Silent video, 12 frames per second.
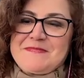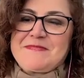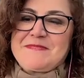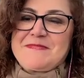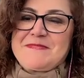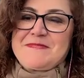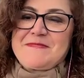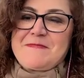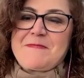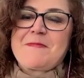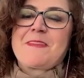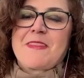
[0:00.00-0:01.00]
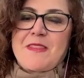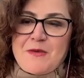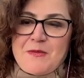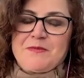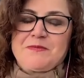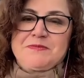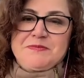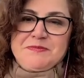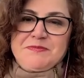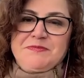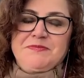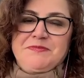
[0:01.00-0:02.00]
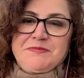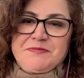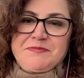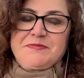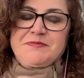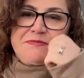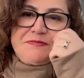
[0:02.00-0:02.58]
[no speech]